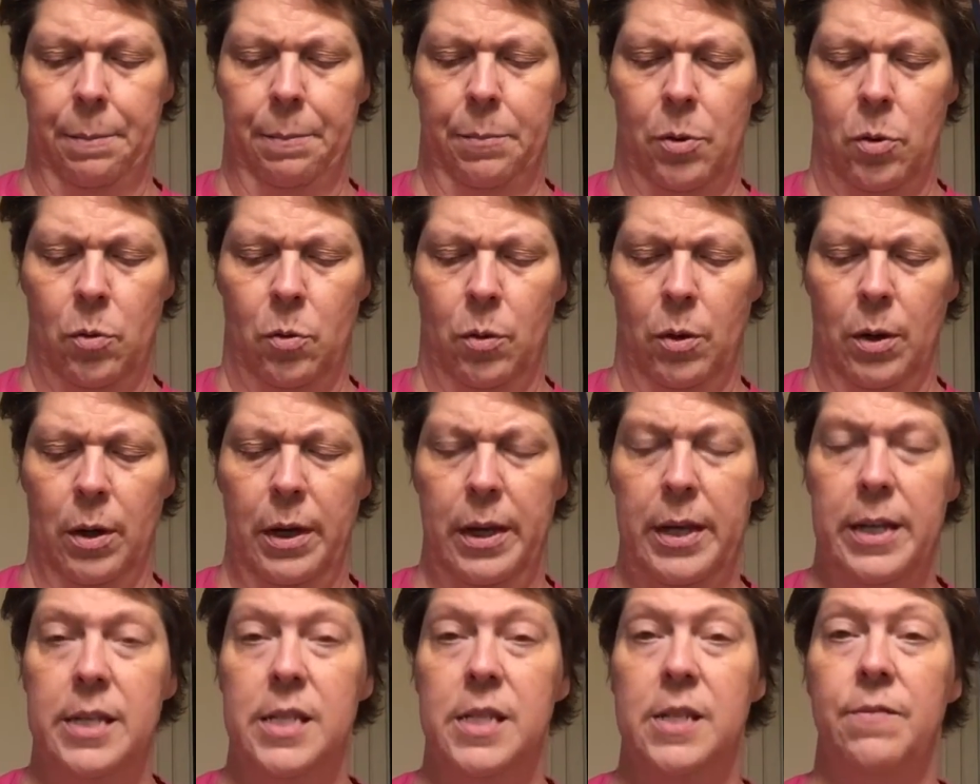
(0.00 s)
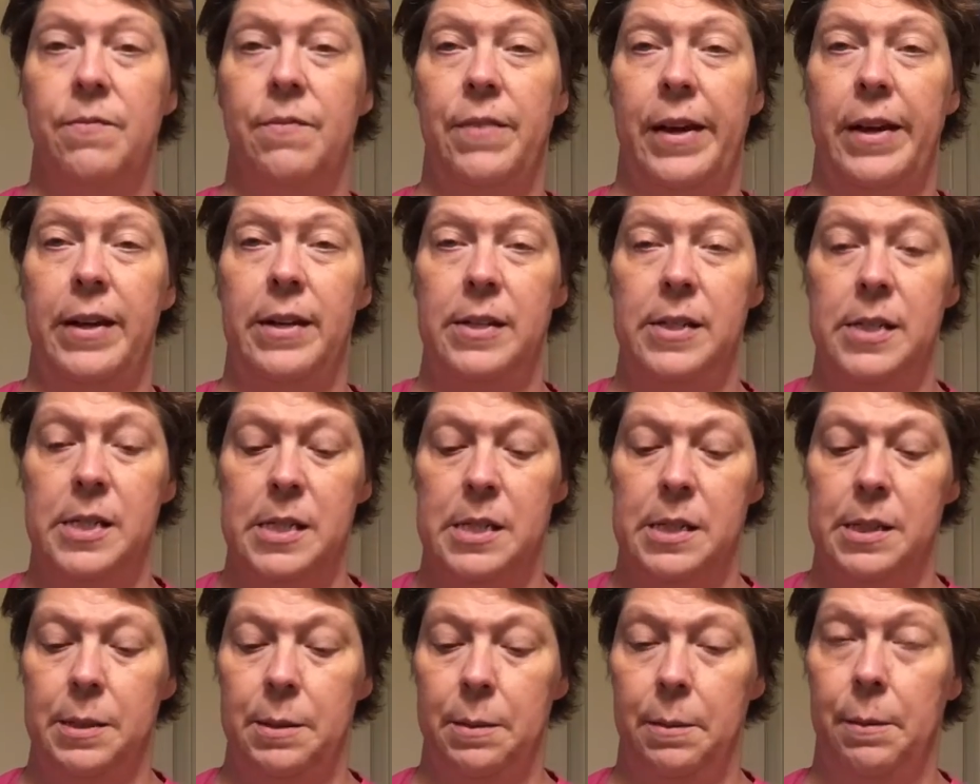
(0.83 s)
Poreless
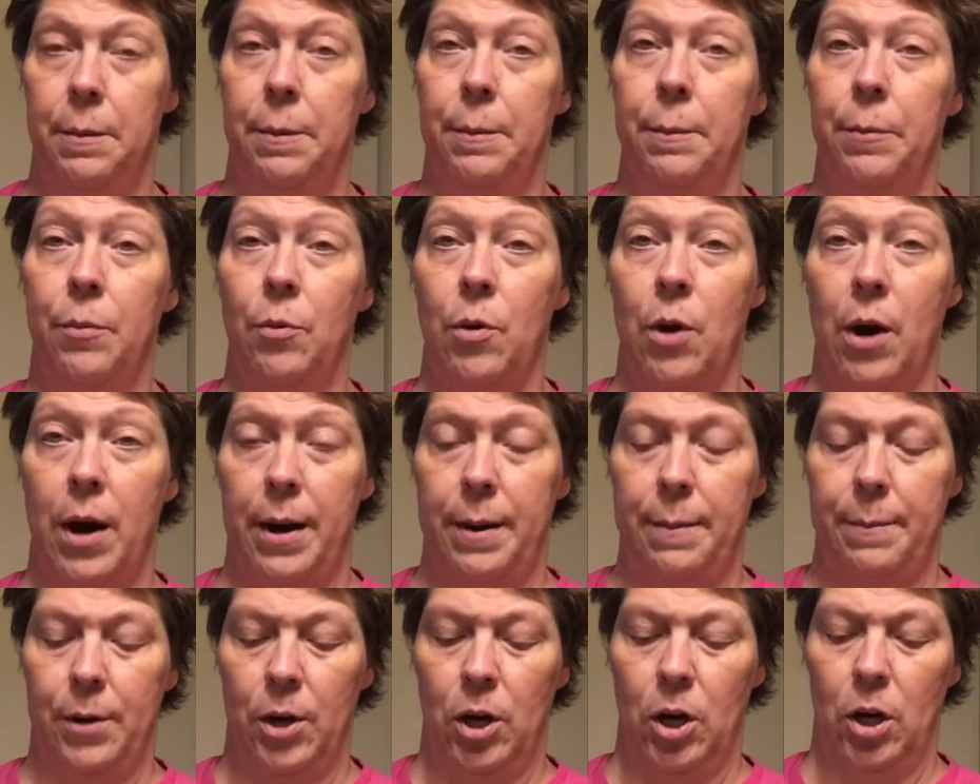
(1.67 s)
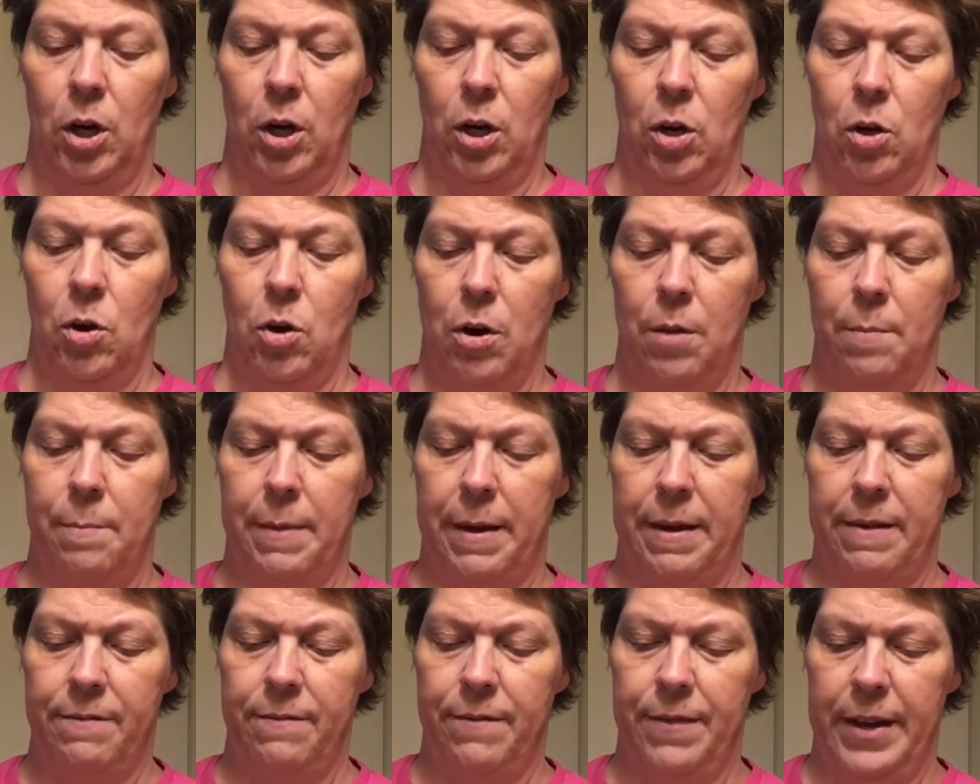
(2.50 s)
Face Primer on
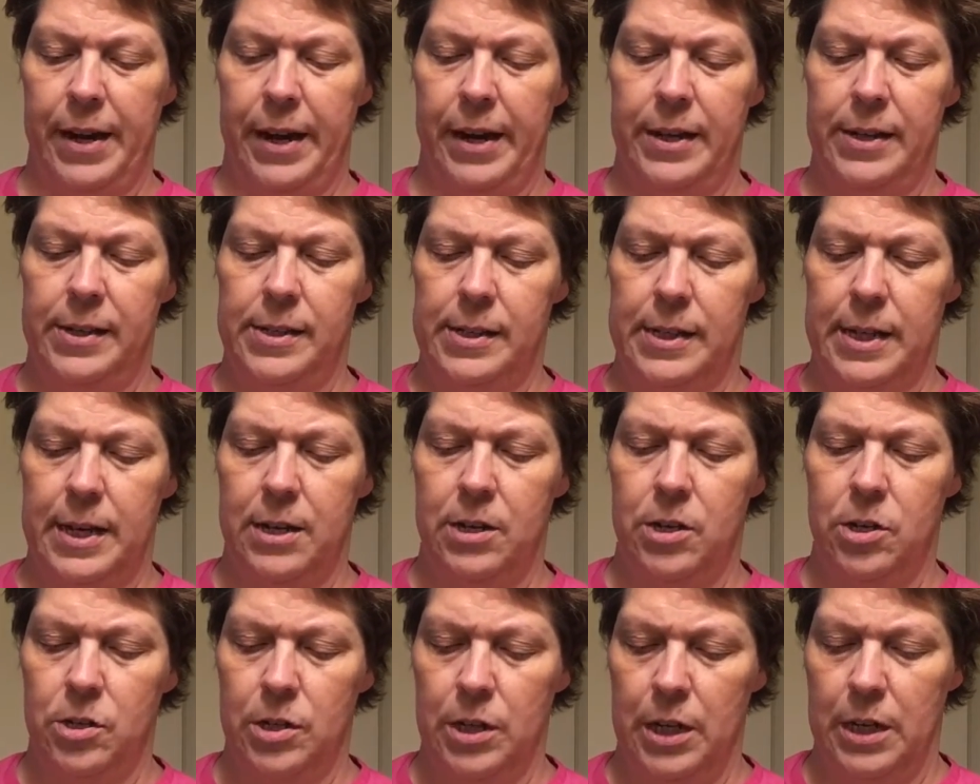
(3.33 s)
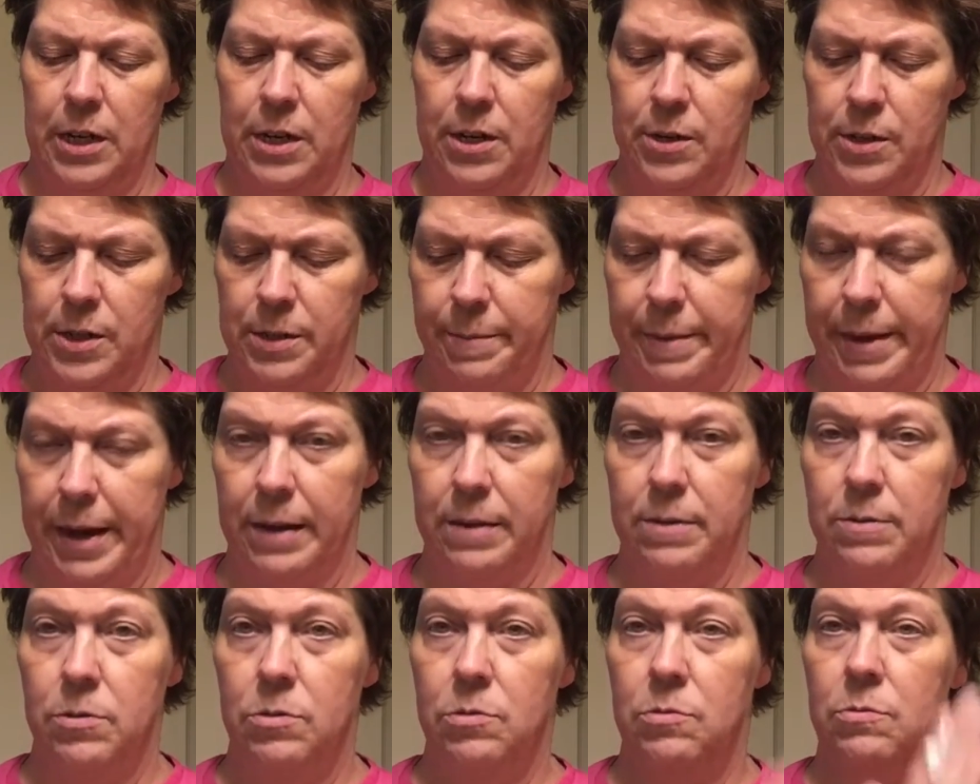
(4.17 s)
my face. I usually use
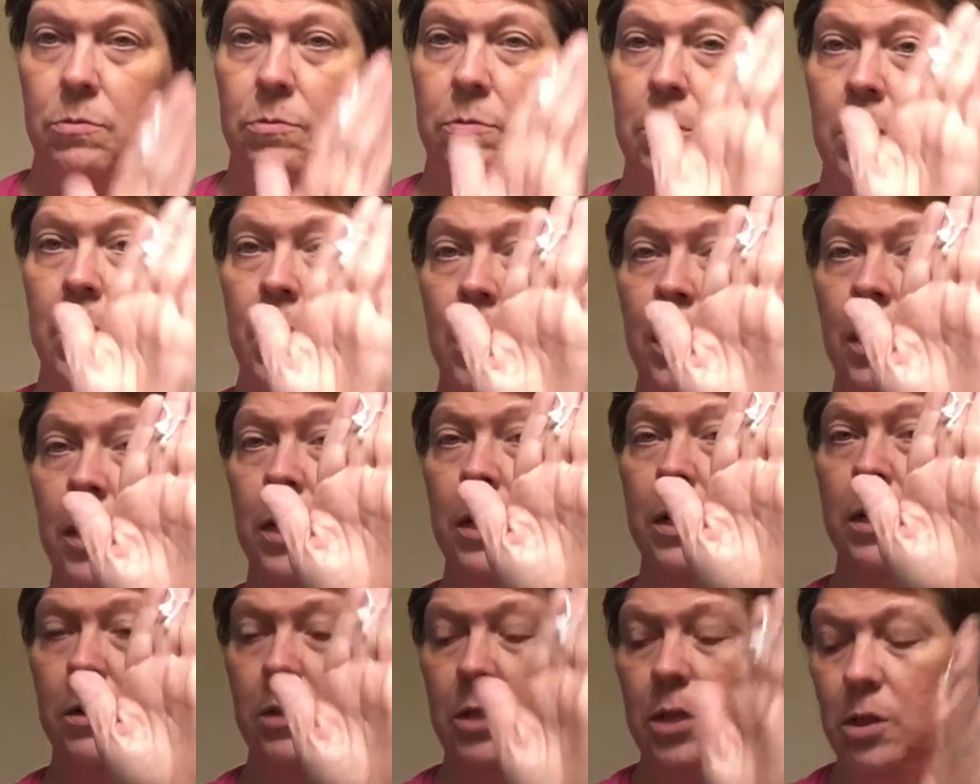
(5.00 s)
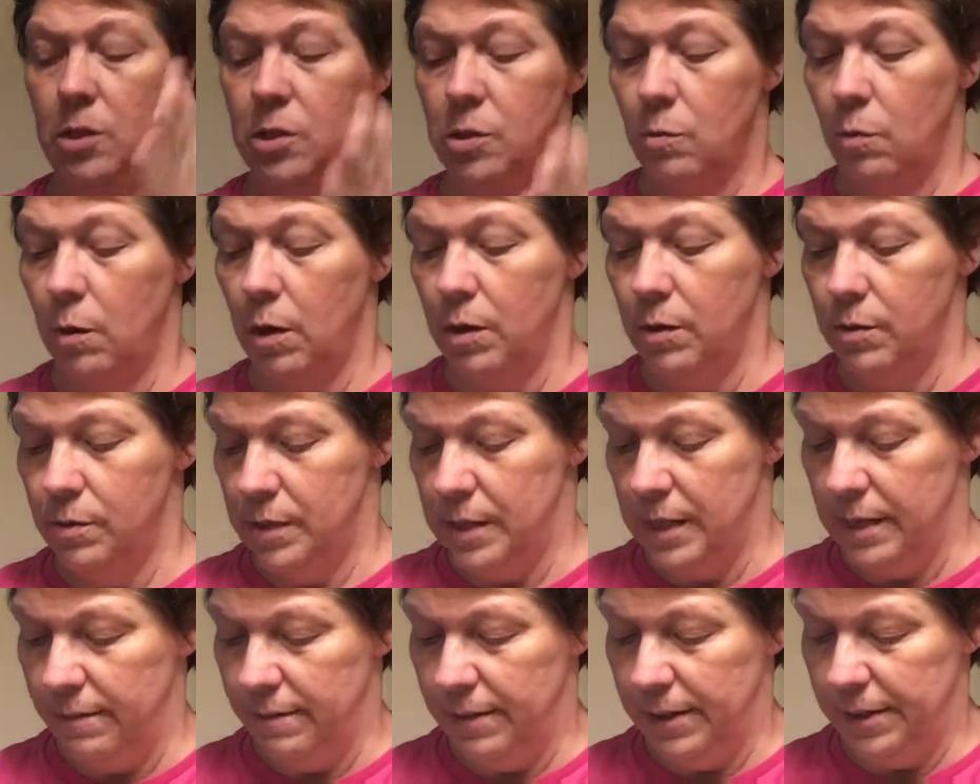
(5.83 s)
about 2 squirts
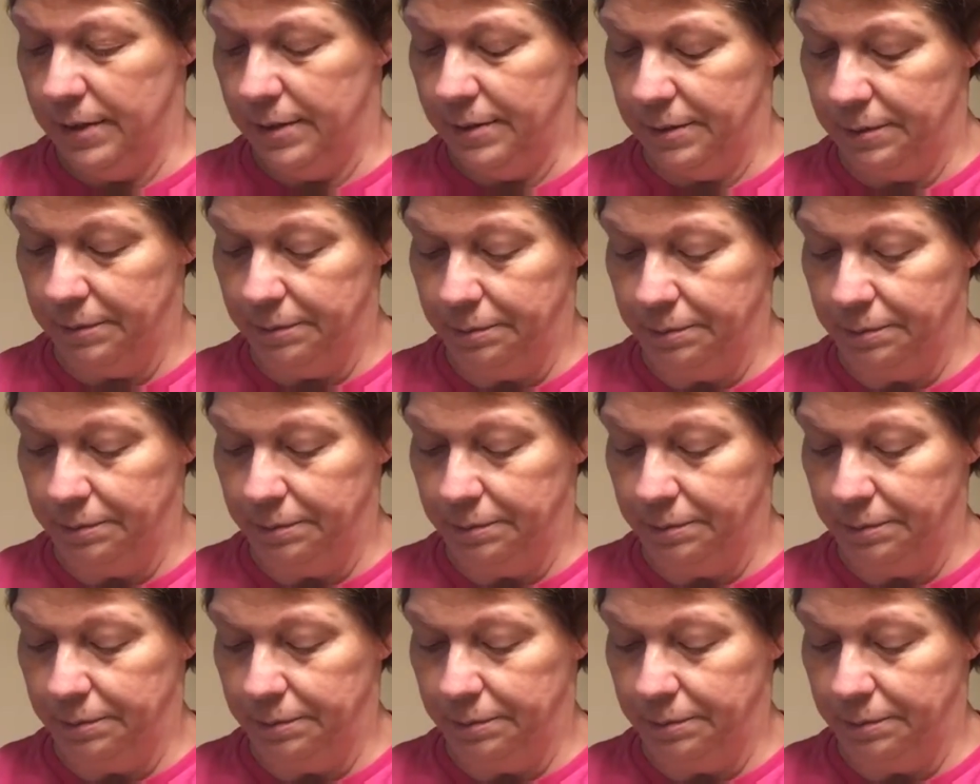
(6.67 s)
of it.